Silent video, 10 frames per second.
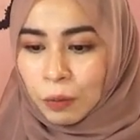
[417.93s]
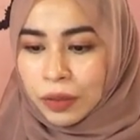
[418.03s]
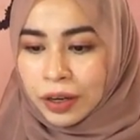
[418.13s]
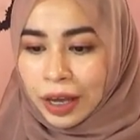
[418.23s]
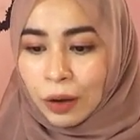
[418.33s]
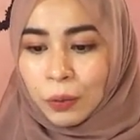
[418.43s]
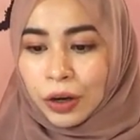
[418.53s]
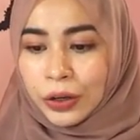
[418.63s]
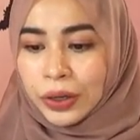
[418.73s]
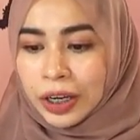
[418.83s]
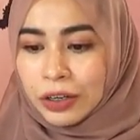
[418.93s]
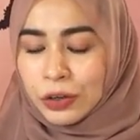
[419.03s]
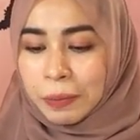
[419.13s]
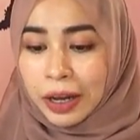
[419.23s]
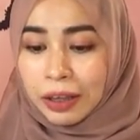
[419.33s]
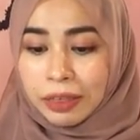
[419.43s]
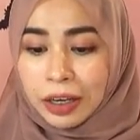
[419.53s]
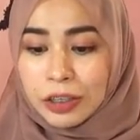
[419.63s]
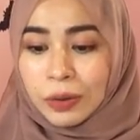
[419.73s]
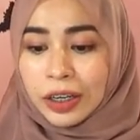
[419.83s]
with a network, you can do many
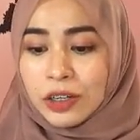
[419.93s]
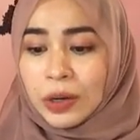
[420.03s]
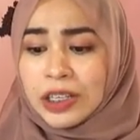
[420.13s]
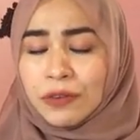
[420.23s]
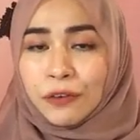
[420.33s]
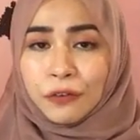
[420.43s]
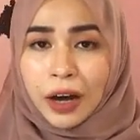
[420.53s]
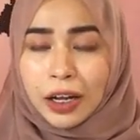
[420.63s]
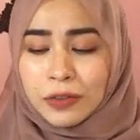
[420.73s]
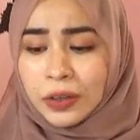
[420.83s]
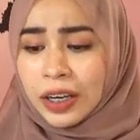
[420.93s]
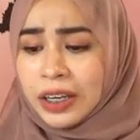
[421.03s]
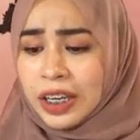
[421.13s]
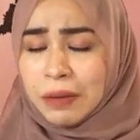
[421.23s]
things. You can transfer files, you can